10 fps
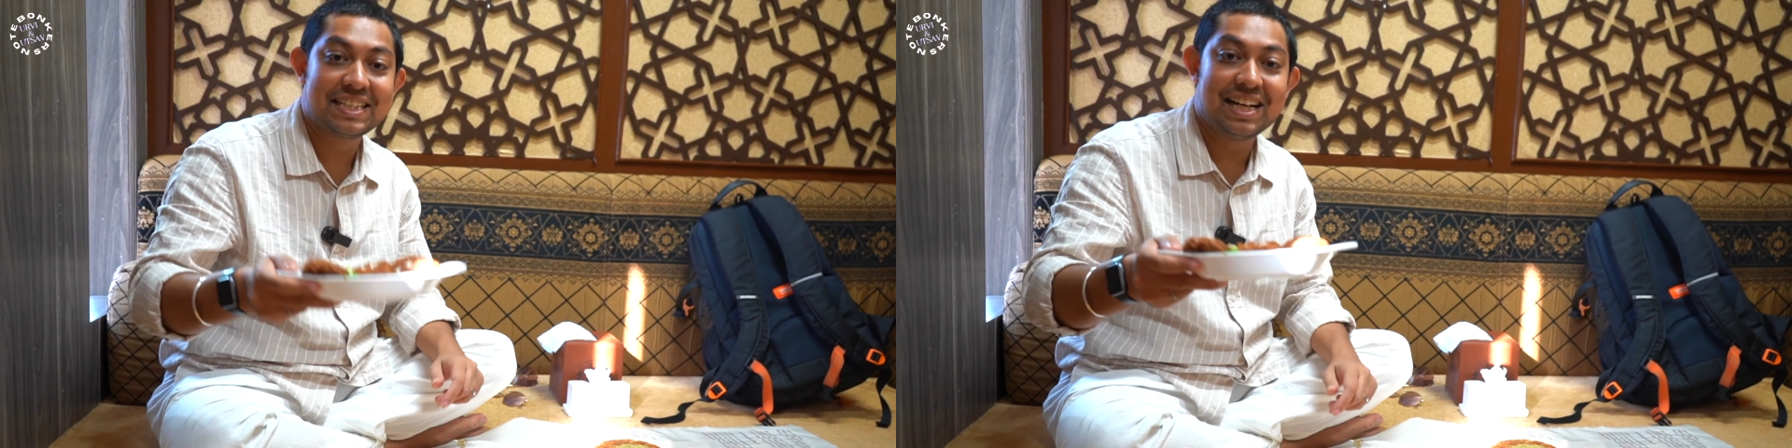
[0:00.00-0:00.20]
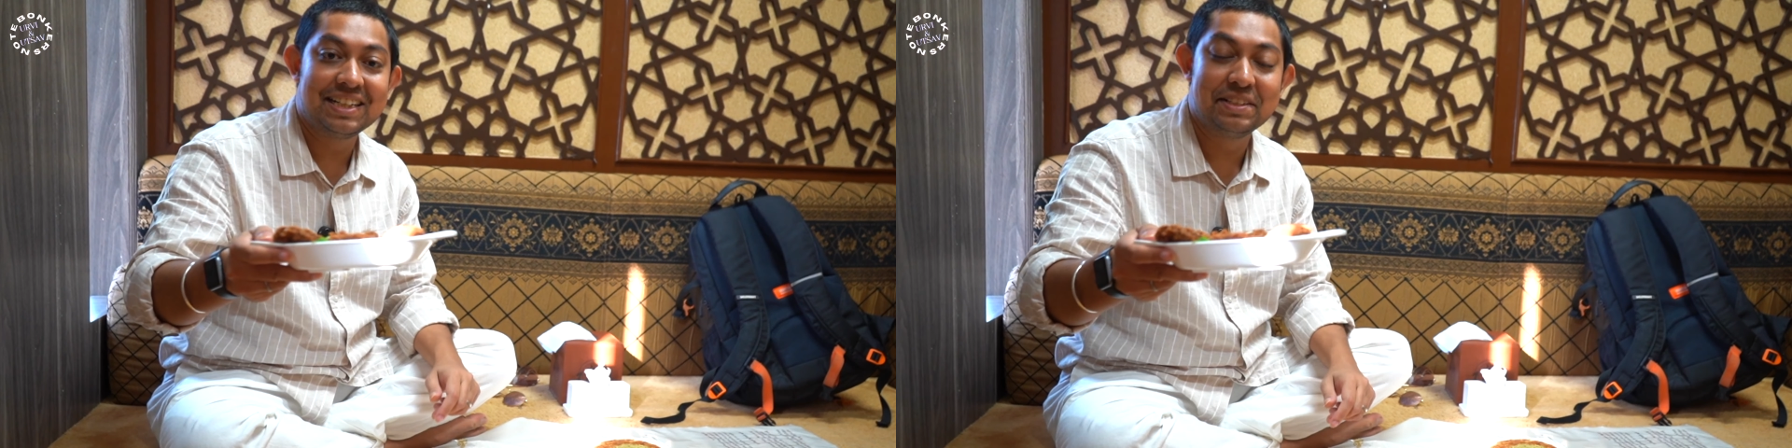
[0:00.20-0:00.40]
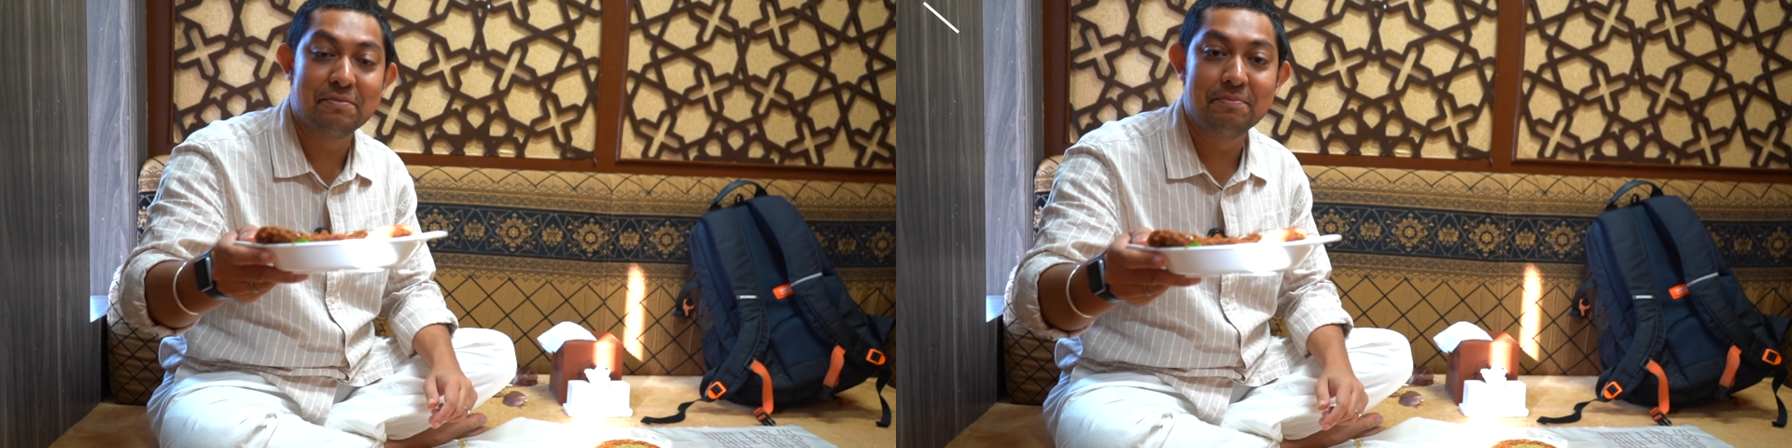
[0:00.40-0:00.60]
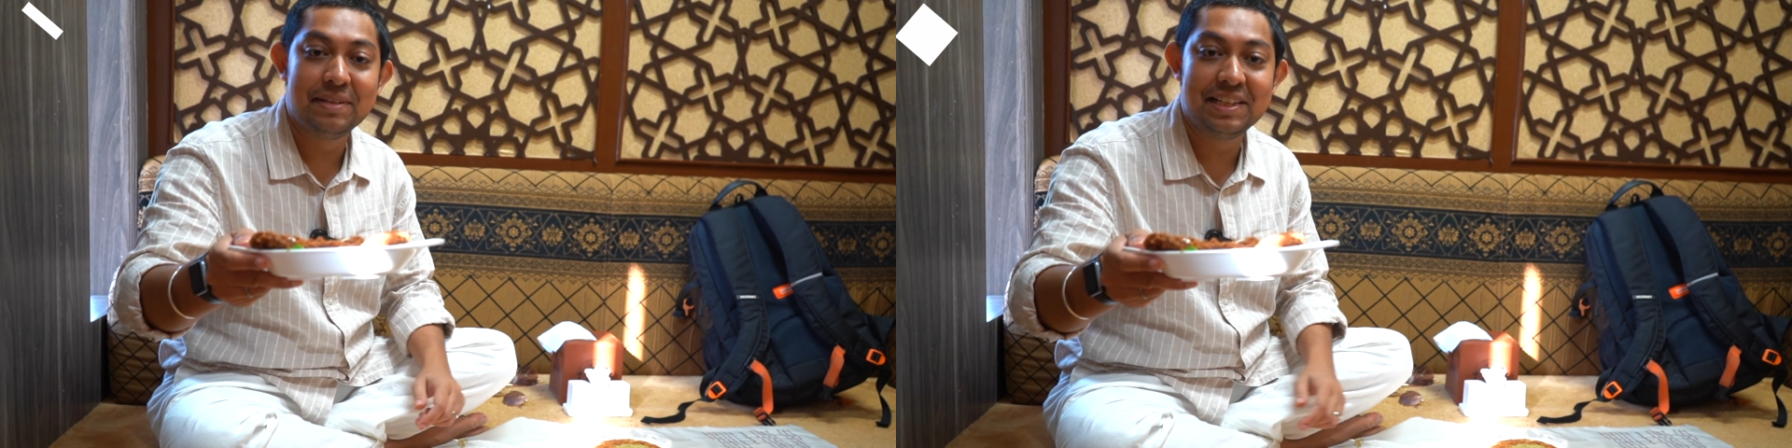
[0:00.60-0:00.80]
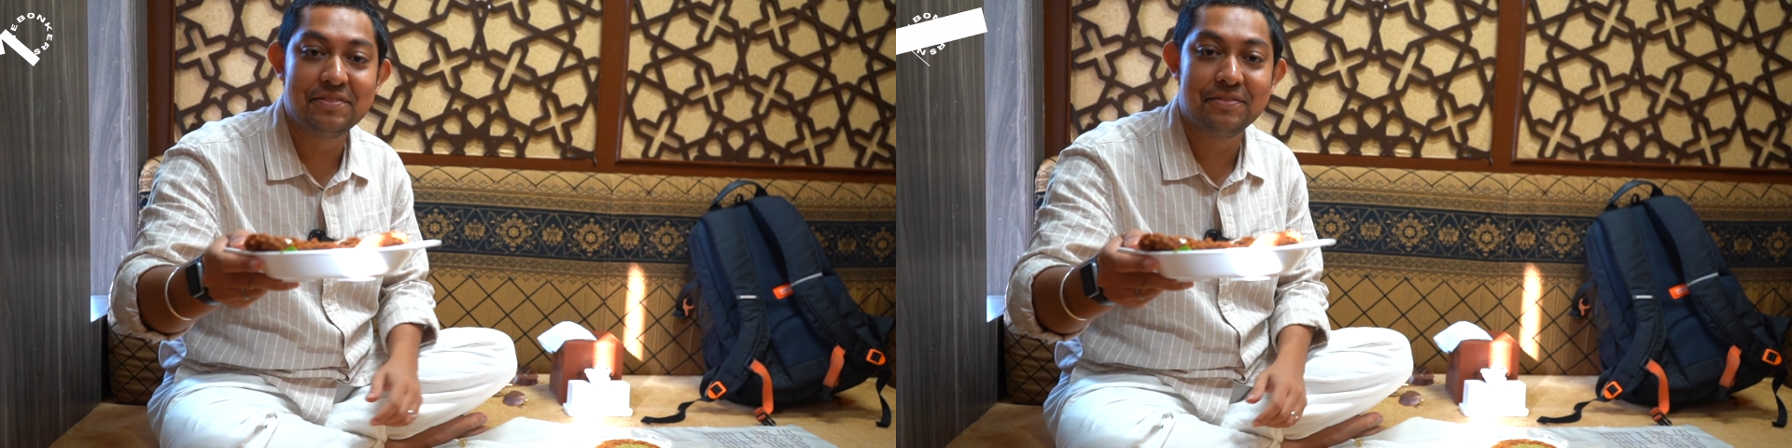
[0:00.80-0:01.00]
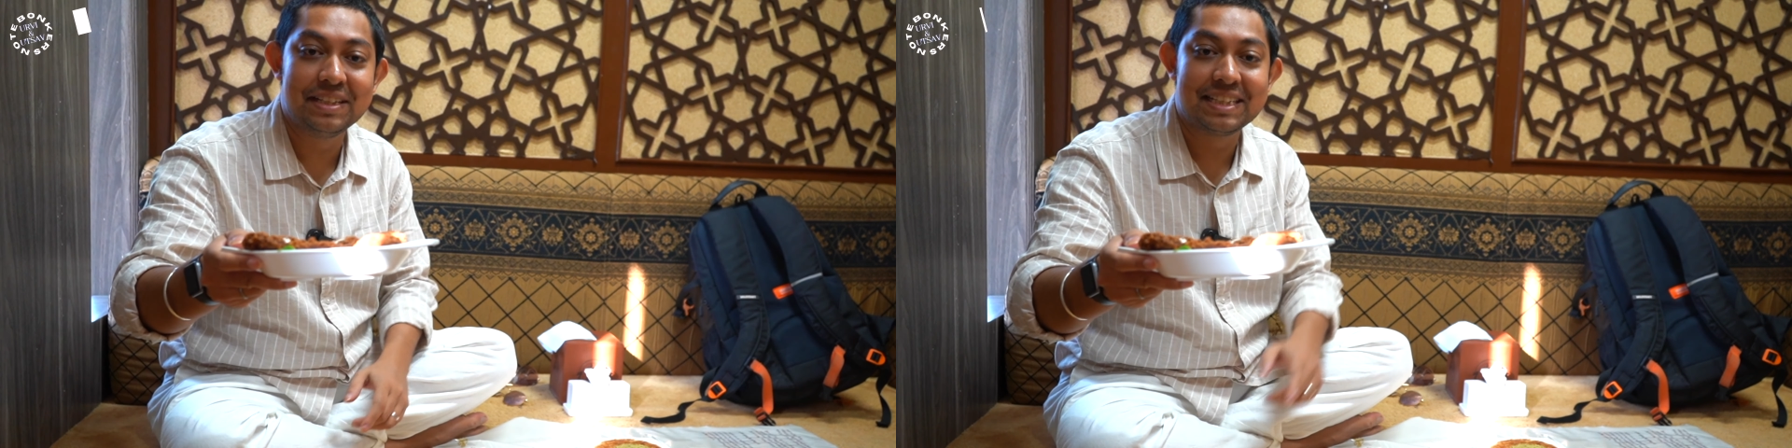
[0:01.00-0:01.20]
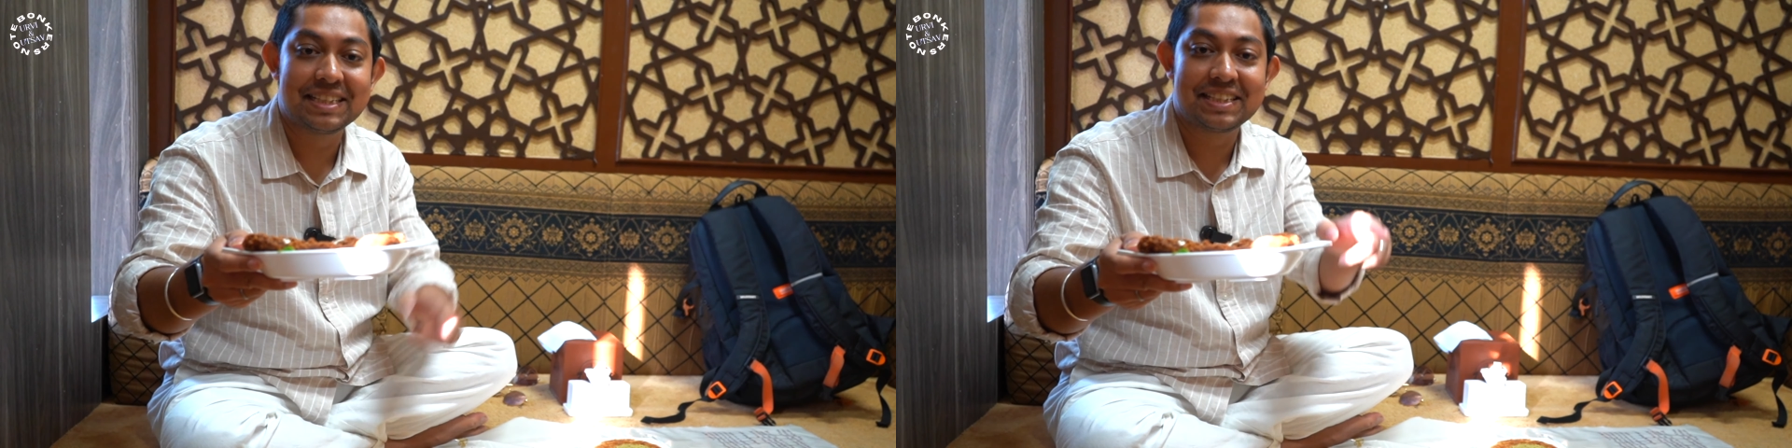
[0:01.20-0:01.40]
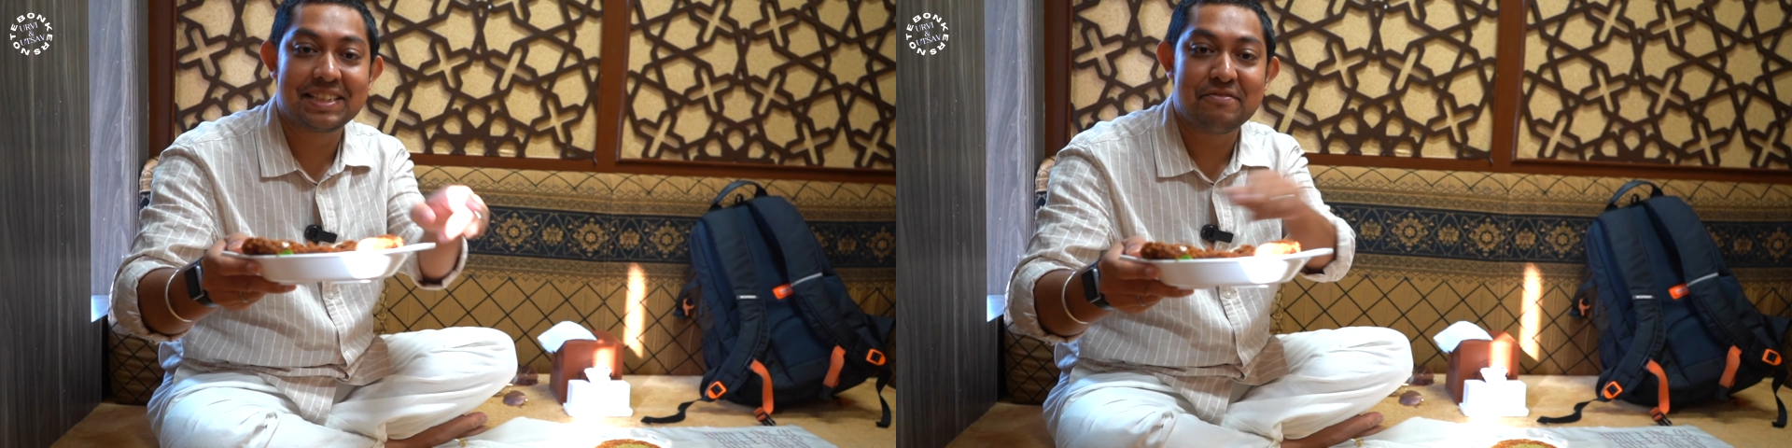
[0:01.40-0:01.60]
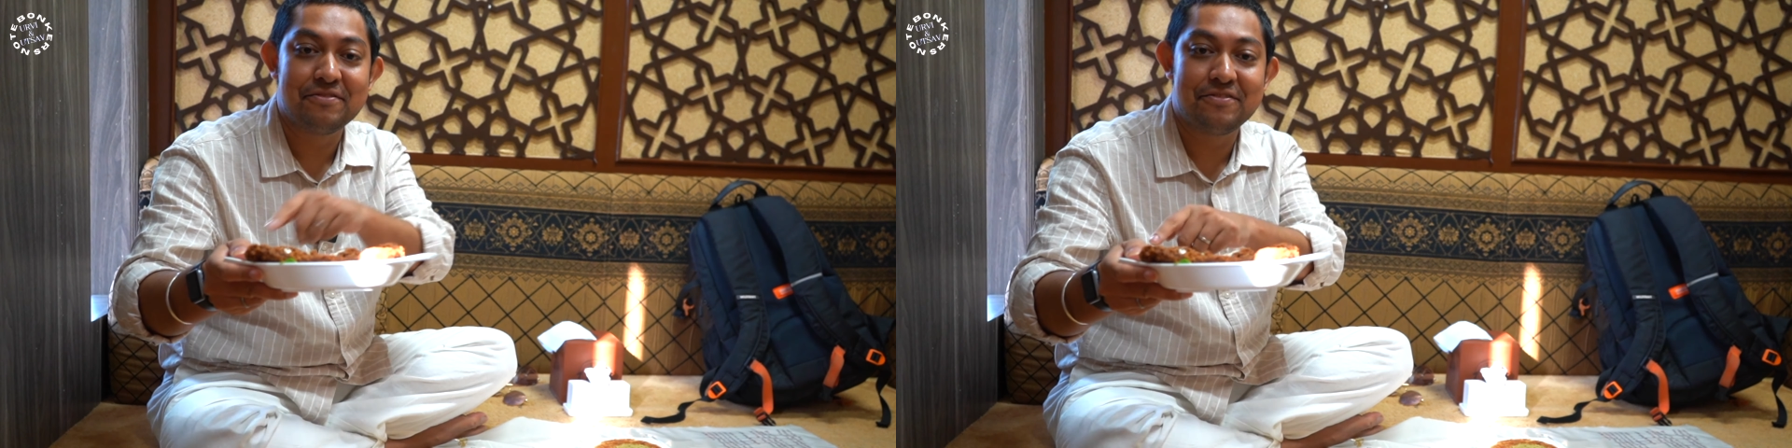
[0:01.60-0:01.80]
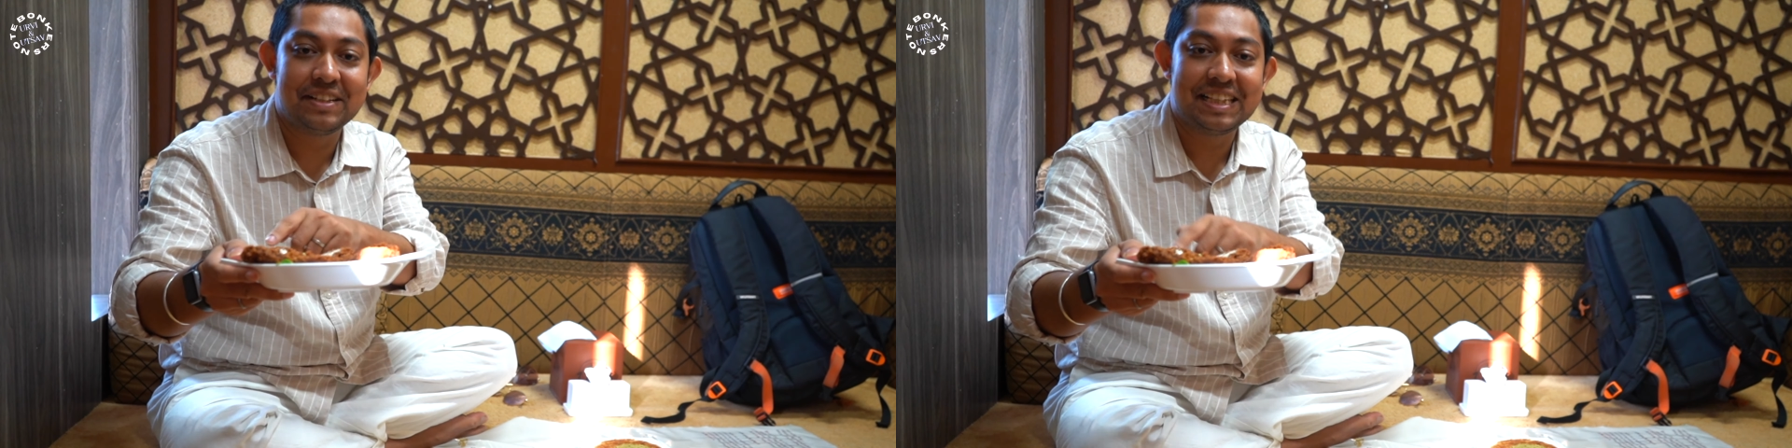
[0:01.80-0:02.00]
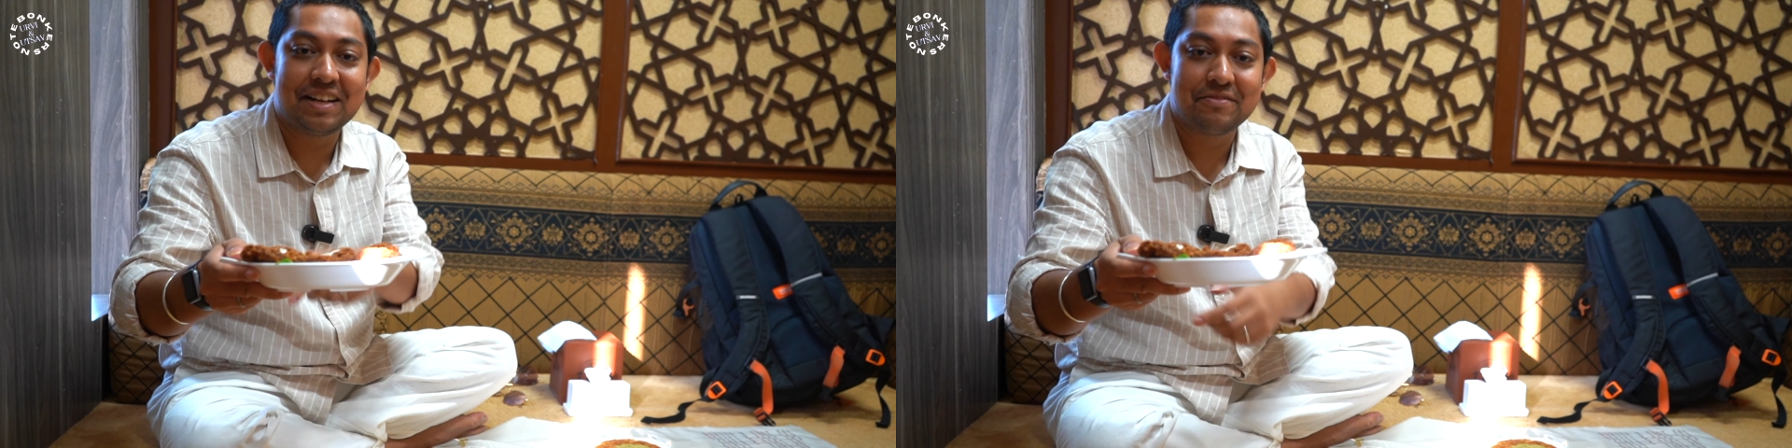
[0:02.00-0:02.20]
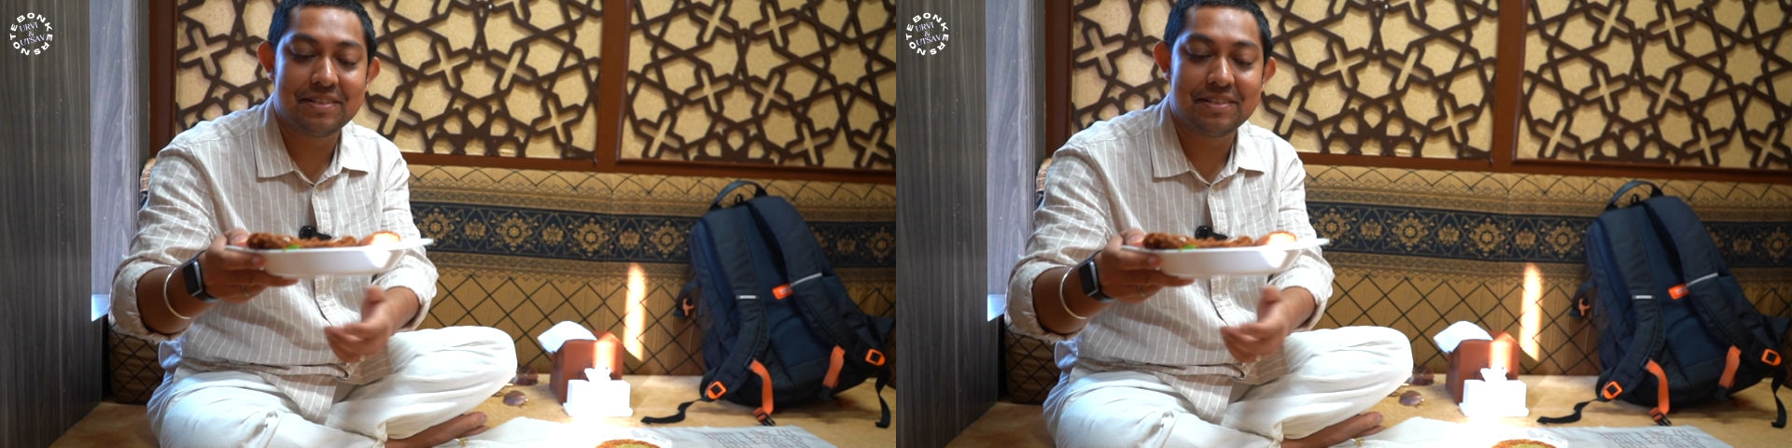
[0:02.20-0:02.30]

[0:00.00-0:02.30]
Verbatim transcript: Start the meal with some falafel.